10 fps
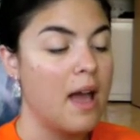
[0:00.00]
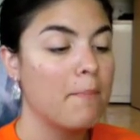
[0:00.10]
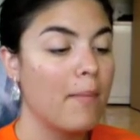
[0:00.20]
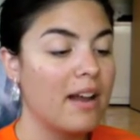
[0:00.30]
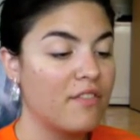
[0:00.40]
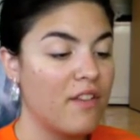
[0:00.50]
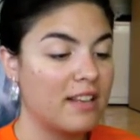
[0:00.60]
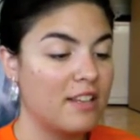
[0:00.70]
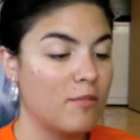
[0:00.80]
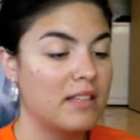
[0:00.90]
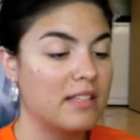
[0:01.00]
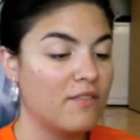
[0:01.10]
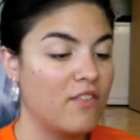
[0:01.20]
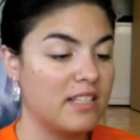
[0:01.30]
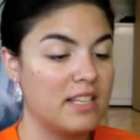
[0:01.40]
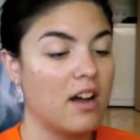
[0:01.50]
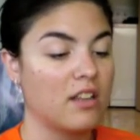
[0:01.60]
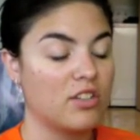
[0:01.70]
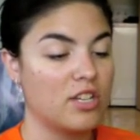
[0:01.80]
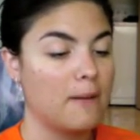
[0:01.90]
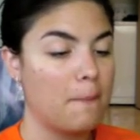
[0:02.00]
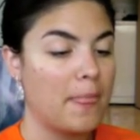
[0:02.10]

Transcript: might affect human physiology.